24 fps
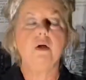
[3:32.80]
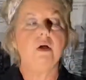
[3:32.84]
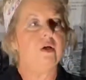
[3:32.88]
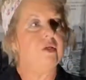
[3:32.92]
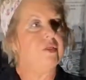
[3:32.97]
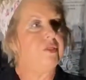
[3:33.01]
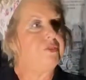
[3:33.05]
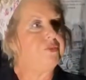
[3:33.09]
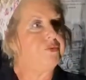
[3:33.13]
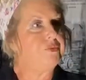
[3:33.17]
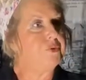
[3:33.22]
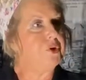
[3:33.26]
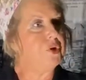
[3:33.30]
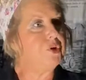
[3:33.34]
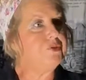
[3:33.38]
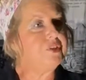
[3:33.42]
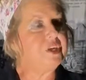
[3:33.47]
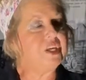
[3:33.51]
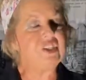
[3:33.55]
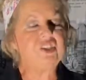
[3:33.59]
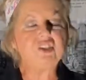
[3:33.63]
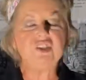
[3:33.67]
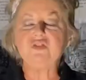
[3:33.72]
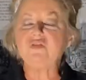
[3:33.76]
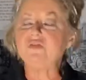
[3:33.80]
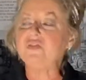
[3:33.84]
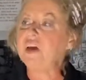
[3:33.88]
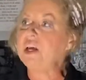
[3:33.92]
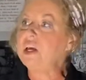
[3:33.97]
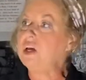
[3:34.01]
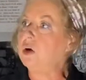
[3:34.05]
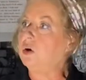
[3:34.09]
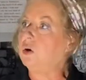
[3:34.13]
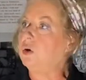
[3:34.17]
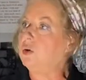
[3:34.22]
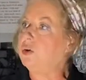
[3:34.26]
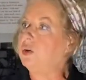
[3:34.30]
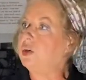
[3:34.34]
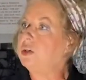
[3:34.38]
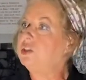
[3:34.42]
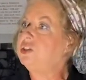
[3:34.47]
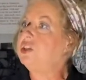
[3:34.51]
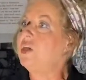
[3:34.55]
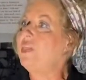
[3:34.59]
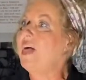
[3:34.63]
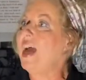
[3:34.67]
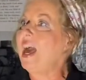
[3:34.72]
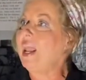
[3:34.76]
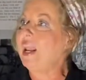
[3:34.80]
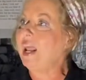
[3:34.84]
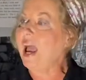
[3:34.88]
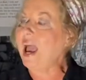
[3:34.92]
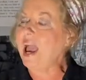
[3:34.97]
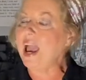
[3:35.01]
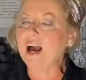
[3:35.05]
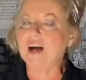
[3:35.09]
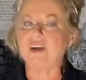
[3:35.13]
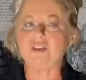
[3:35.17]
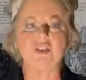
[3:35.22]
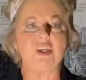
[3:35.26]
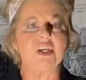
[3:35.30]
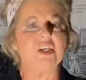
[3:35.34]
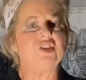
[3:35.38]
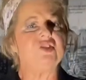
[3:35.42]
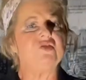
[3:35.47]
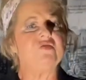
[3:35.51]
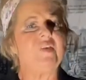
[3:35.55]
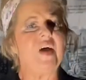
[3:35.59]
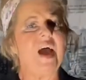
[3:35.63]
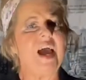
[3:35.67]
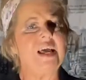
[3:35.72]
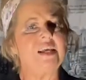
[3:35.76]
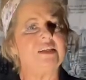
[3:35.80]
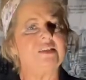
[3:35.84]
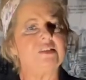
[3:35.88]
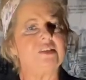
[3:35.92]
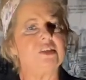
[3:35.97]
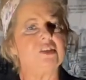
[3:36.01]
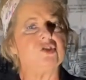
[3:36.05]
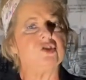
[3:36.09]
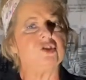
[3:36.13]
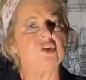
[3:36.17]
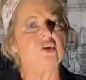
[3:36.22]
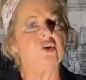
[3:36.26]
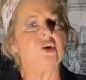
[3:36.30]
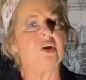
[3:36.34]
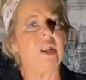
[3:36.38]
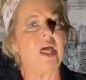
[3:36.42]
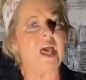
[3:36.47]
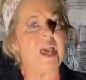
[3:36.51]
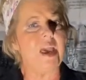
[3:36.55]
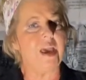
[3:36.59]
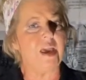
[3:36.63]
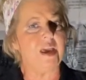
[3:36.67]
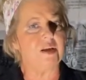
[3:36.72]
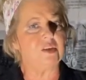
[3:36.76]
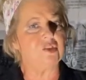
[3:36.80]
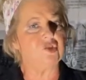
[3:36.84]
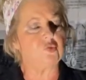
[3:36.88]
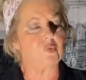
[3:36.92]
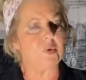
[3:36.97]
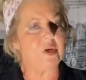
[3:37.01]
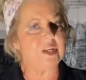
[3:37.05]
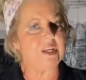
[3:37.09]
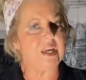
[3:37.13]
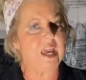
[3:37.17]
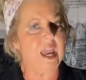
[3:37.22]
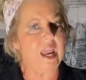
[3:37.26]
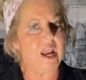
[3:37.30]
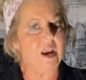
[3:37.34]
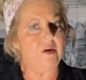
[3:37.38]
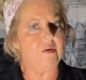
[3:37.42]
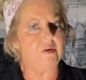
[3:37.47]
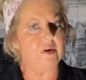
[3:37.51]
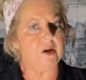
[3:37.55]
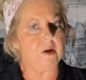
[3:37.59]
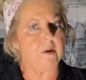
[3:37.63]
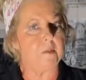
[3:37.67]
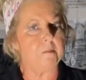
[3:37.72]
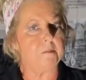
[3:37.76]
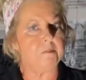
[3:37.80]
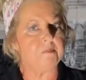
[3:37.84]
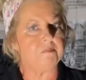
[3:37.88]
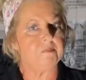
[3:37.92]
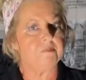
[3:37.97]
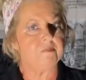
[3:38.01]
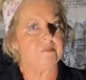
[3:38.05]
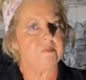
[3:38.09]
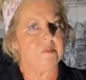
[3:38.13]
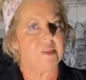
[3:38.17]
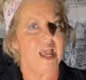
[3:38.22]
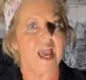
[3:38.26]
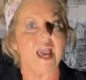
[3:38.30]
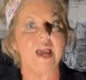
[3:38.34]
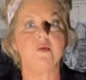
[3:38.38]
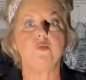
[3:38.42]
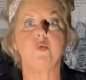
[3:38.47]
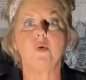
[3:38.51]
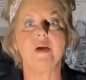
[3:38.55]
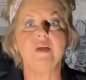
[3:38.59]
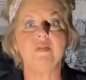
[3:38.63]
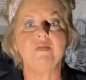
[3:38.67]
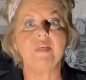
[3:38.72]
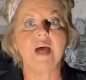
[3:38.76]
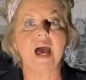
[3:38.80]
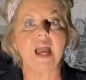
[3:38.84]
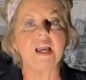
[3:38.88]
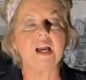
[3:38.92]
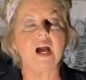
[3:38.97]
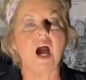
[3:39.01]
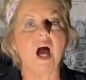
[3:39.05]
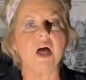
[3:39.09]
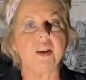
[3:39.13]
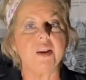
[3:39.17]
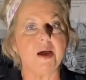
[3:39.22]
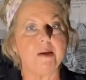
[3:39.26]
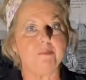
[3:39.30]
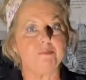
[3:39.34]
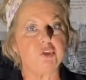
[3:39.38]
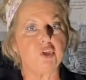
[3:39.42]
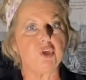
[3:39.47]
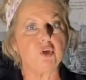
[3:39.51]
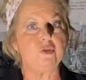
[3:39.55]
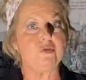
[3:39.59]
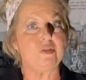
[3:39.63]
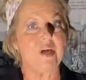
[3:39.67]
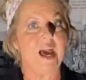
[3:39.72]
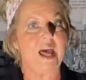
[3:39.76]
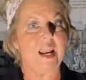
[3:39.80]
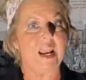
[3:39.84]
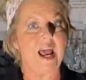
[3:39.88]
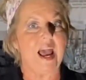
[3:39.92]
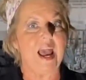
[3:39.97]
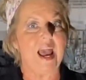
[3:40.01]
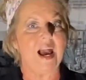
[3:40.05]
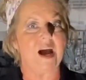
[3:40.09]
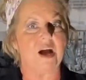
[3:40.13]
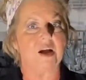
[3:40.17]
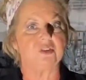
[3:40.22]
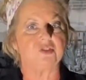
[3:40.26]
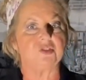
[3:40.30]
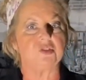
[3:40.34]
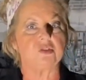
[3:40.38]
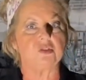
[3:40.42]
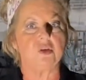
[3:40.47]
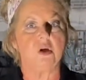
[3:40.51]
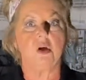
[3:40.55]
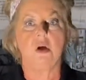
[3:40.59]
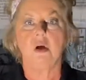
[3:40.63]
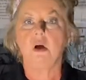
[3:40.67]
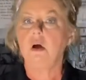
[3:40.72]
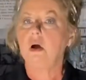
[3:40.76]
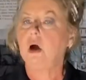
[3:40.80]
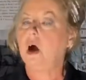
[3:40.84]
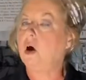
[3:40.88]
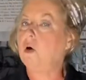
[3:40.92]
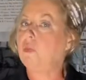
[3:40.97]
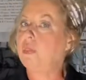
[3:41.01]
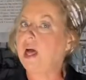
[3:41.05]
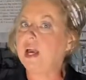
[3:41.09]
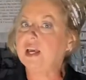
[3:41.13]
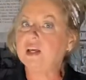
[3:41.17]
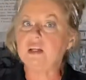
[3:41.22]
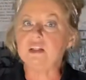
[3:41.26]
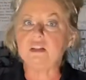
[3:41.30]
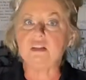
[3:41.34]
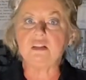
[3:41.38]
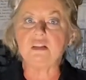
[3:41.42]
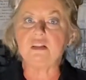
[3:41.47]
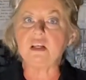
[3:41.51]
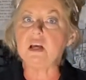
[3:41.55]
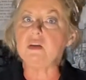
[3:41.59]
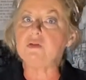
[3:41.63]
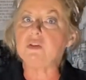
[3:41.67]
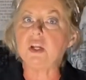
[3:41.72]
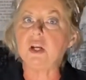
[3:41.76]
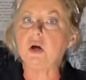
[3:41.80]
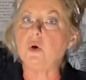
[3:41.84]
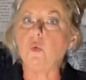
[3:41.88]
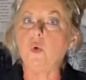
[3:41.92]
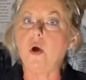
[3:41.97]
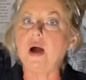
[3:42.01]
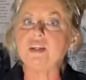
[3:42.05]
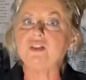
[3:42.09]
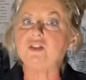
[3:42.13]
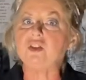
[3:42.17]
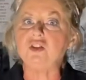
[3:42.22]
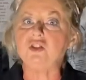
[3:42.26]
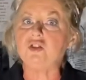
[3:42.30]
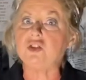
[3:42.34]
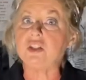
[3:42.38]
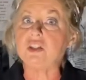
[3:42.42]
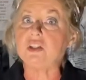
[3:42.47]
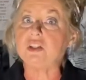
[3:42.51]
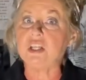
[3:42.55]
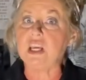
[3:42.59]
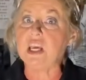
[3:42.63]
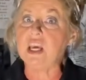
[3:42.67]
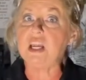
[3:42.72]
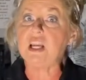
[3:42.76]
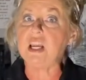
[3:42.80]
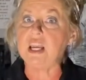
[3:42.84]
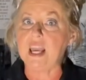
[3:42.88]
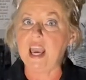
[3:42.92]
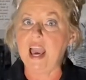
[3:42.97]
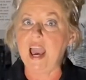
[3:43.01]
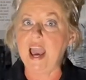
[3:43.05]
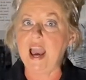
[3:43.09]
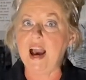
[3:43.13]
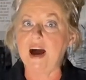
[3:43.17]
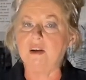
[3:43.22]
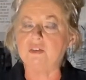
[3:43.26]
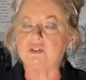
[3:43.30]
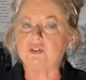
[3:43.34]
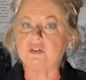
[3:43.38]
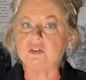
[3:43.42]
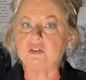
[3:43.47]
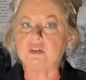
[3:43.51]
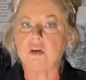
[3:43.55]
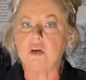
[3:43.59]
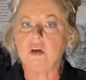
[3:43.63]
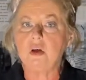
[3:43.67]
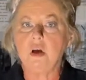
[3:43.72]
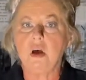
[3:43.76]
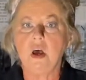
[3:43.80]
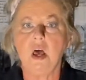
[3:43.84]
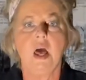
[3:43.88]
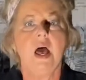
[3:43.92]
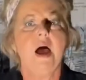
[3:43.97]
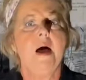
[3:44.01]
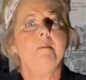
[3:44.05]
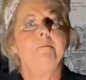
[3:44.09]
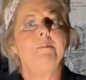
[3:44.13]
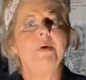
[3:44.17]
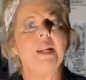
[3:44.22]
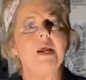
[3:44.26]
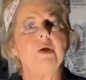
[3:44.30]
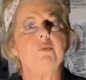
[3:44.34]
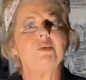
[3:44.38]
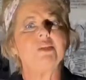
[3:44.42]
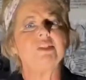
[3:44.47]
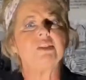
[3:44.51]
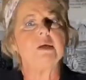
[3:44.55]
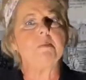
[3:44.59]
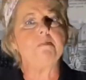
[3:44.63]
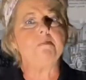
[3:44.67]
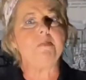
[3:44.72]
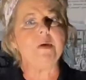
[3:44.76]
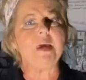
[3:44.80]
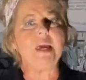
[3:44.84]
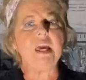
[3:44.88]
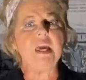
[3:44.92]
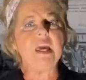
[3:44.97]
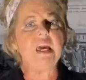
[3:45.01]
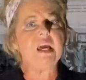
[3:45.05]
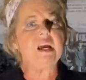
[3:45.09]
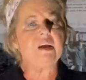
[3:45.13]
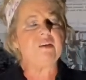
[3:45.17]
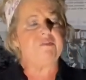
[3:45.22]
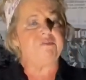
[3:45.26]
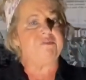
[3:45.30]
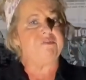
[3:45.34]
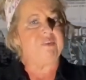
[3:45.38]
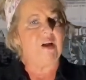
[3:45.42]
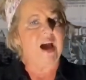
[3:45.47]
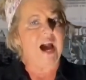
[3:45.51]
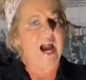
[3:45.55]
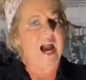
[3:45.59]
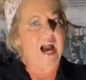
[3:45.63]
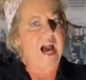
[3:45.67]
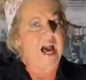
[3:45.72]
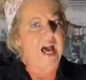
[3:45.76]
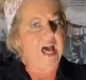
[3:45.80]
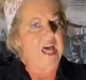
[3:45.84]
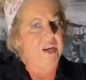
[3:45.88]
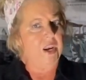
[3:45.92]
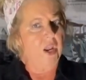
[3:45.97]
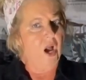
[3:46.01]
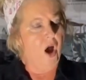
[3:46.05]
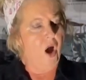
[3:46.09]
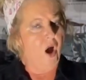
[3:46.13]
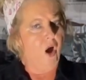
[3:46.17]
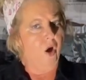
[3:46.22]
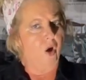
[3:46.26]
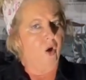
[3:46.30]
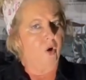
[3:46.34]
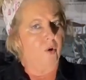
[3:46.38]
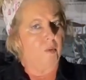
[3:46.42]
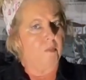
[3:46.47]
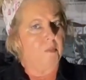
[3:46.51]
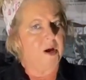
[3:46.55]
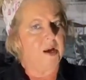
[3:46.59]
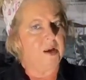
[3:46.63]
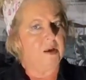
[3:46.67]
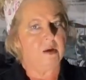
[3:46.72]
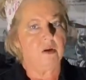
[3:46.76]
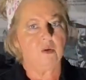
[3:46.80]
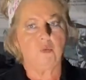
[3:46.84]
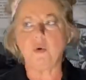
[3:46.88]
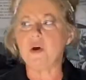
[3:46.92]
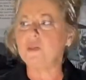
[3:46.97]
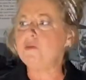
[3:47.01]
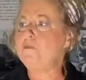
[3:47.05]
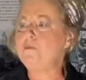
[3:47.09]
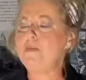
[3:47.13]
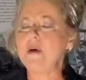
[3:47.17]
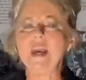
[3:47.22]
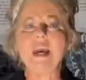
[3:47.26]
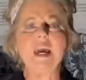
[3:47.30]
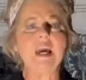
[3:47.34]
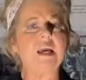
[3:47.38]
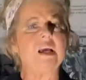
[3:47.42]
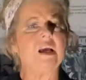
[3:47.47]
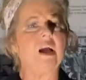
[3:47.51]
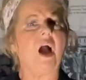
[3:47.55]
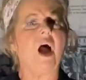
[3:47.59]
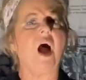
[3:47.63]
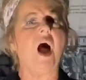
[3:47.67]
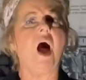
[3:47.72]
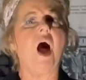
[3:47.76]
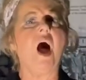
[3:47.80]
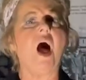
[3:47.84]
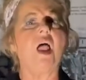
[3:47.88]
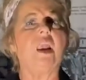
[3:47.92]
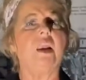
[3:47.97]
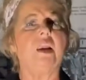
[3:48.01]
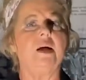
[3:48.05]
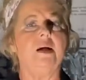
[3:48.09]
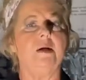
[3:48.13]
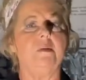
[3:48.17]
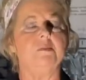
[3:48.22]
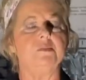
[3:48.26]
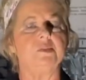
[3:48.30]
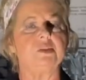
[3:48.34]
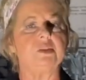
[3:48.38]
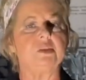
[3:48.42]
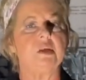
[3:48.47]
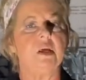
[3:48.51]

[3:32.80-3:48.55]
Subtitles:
through this field to that house as fast as their legs would carry them. And when they got up to that house, oh, they could see that it wasn't just any house, but it was a big, fine home with big columns.